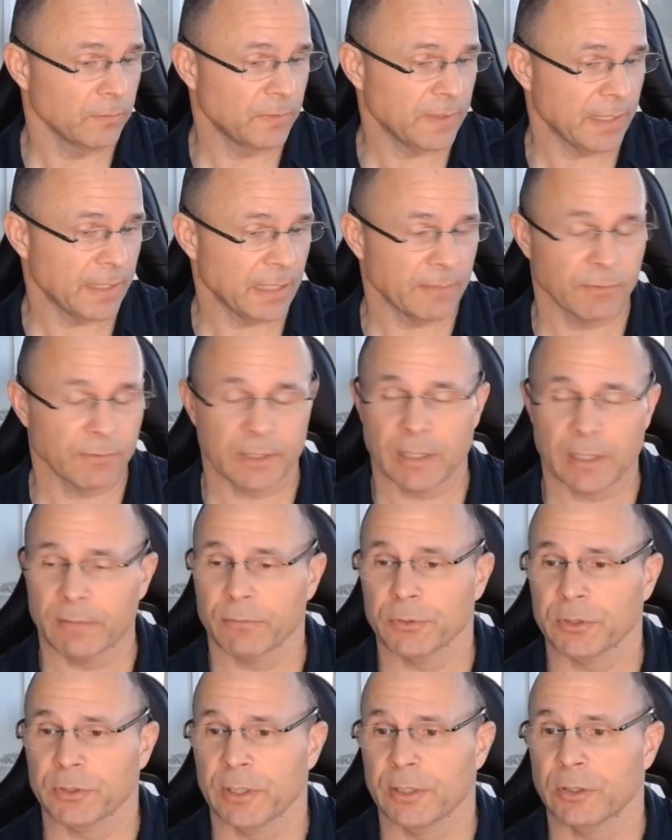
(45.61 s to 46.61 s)
to have a
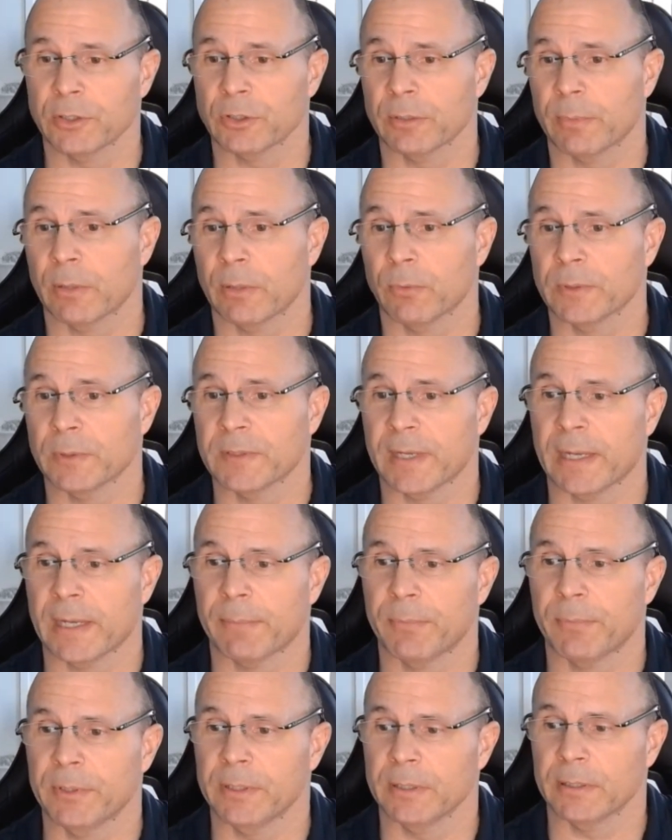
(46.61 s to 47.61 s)
conversation about what's
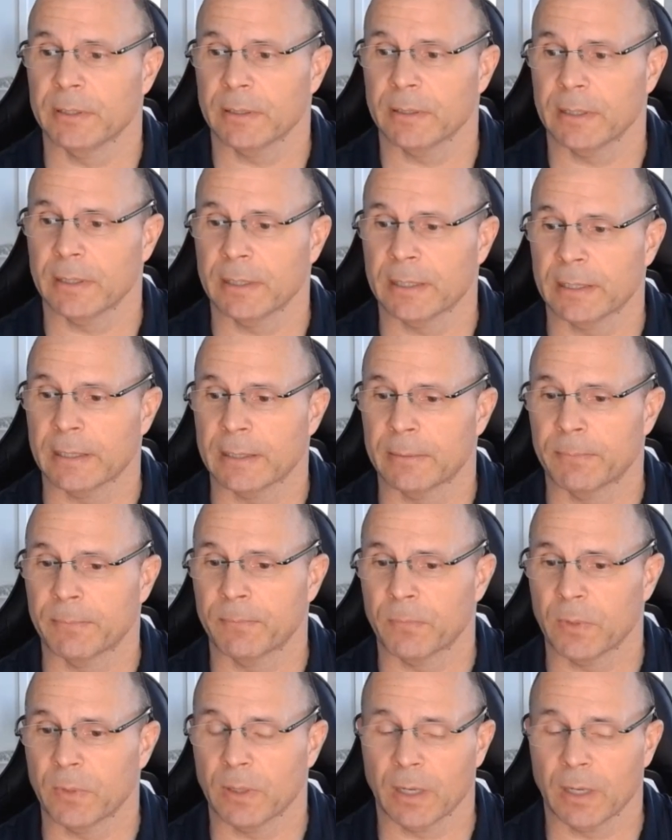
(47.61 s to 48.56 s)
happening on